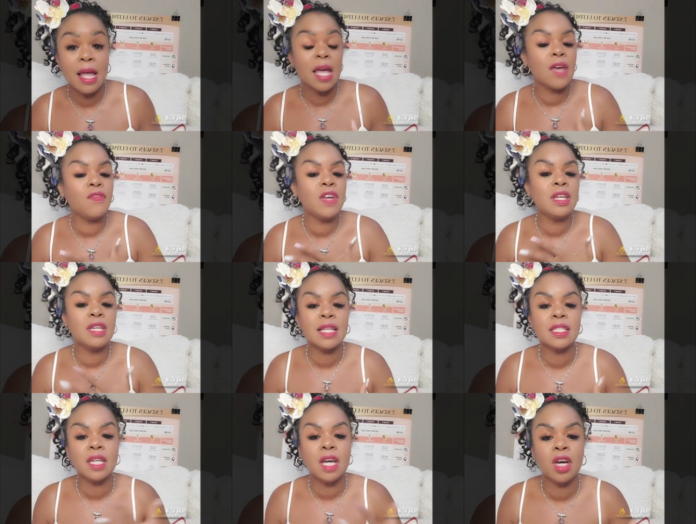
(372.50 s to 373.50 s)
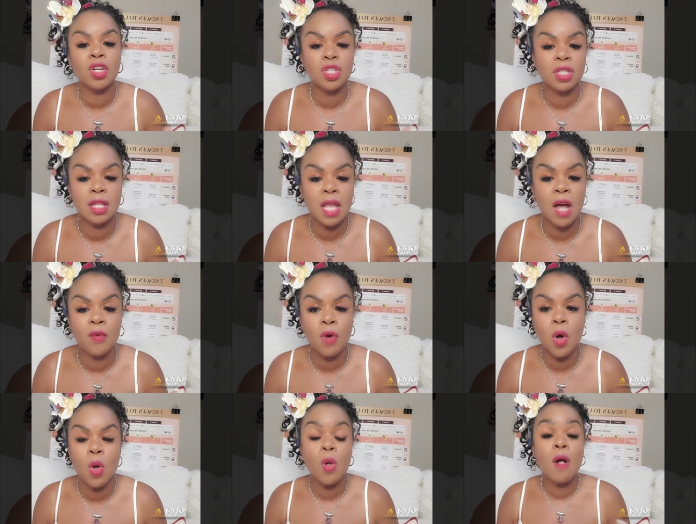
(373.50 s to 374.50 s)
If he doesn't understand that
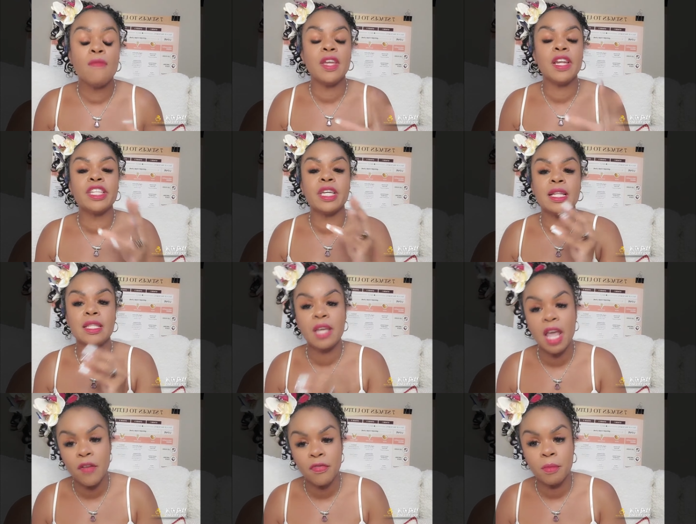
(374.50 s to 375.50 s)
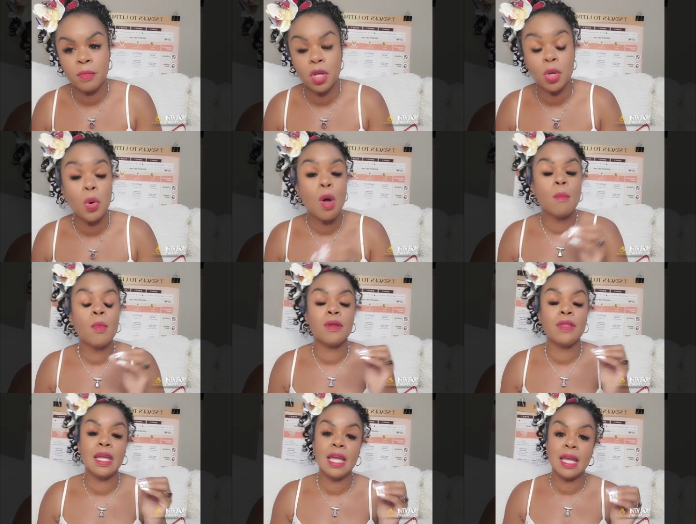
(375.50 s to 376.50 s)
role, then he's going to take from you more
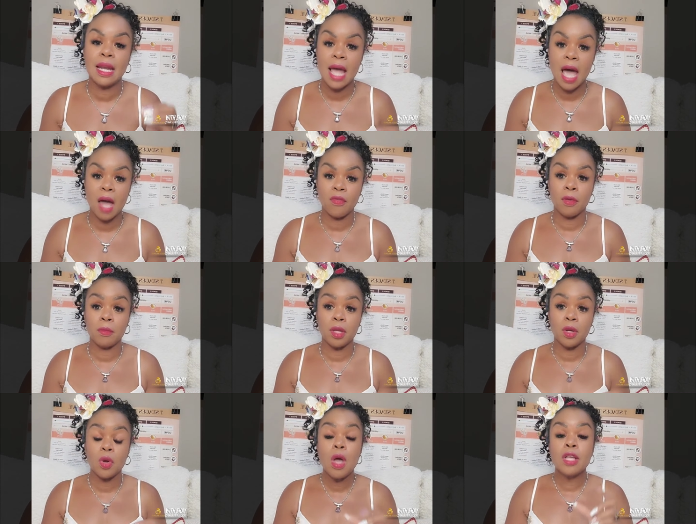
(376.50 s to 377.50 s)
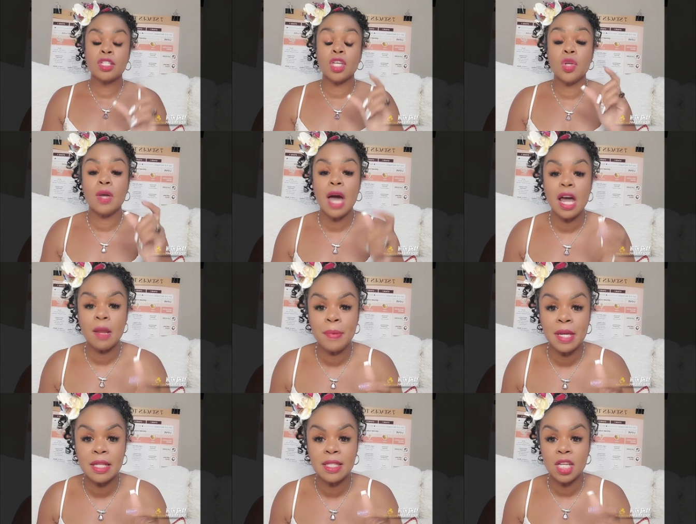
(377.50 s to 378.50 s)
than he can add from you. So you got to
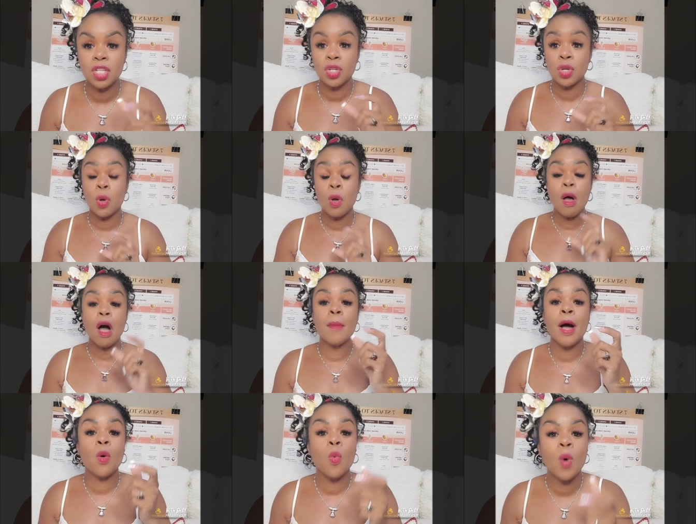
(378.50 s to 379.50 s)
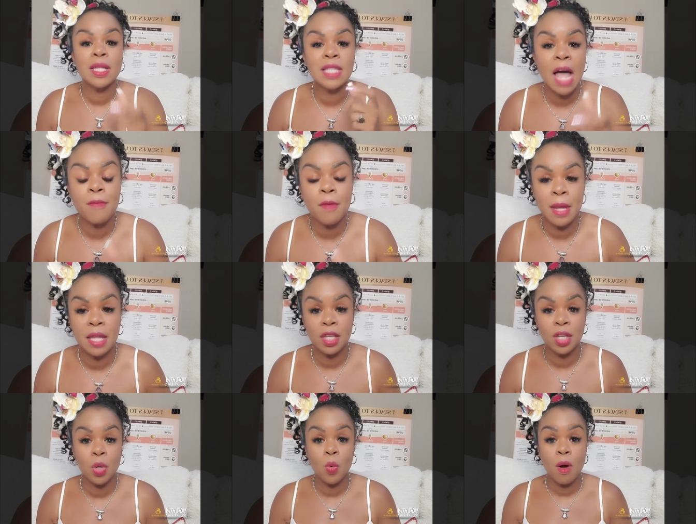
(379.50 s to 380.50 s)
be intentional about what type of man that
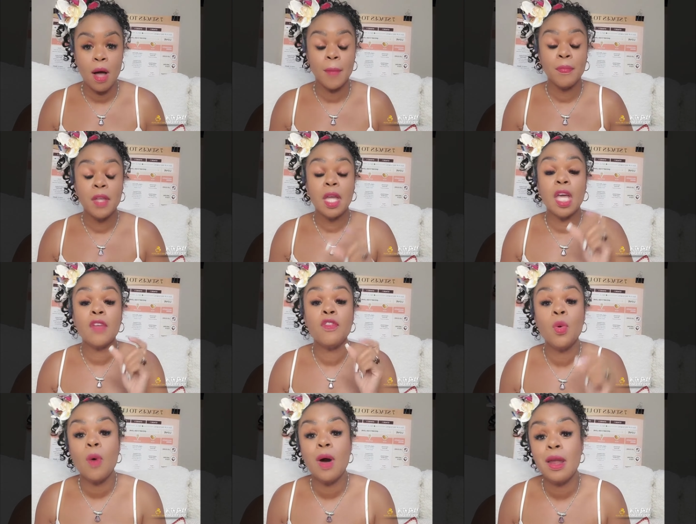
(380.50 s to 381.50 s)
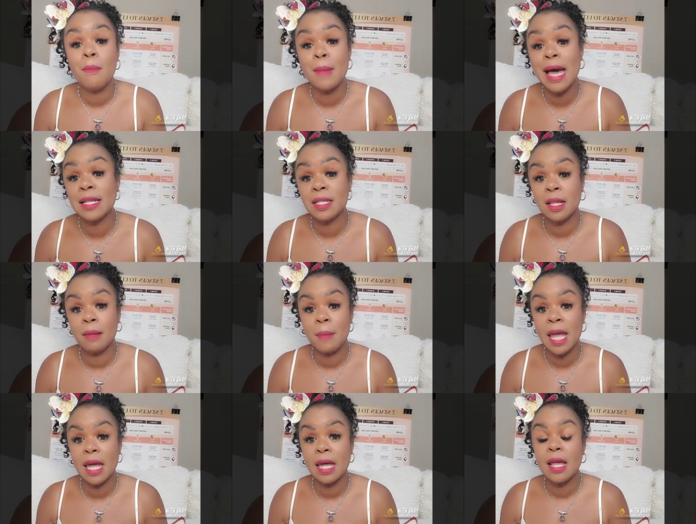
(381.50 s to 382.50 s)
you want. If you want a masculine
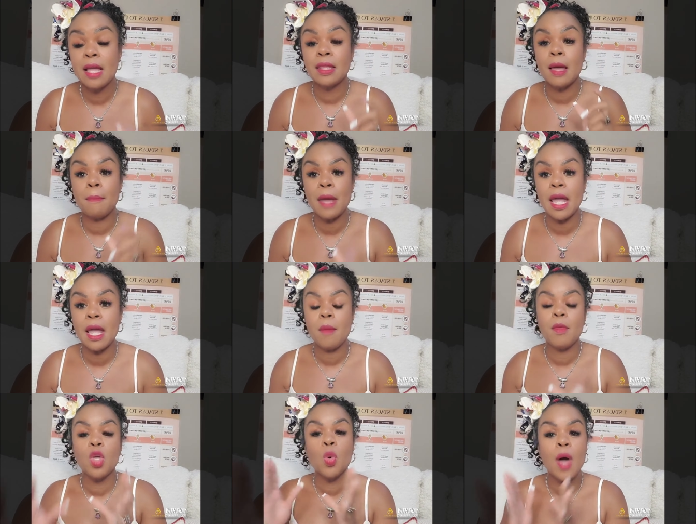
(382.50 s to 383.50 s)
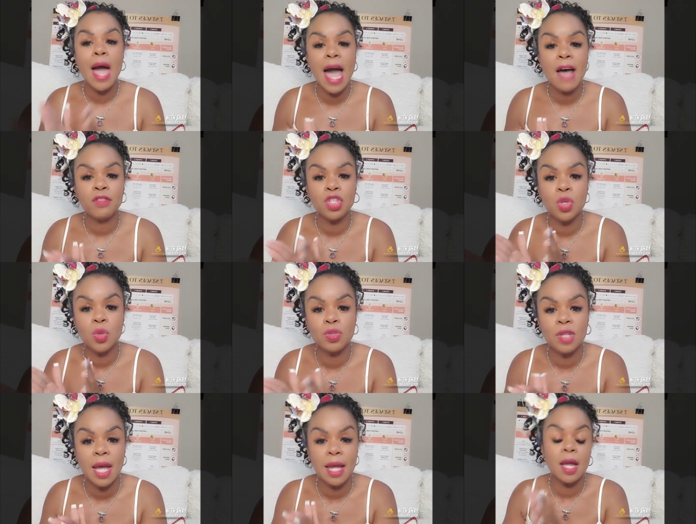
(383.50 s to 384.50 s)
man, then ma'am, you have to
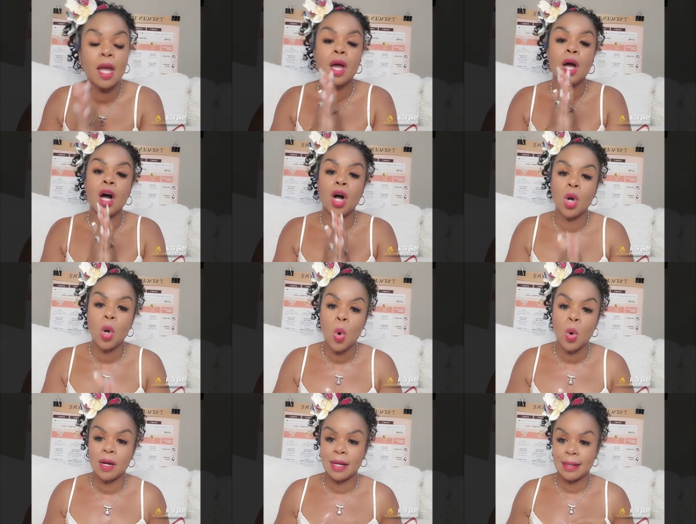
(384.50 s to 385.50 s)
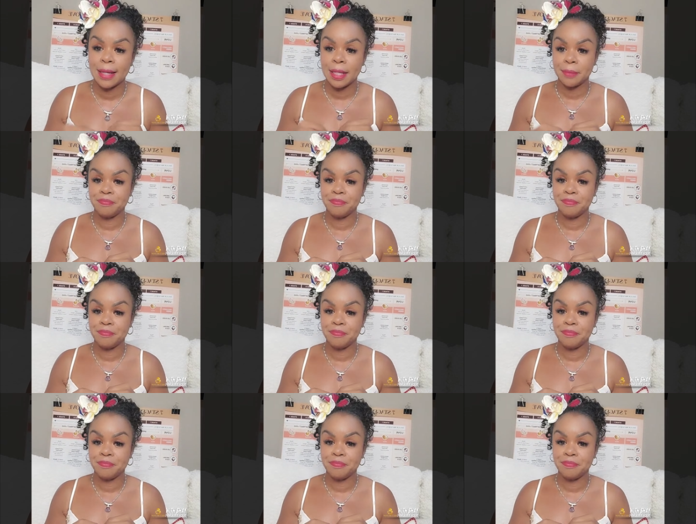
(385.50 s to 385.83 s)
date accordingly.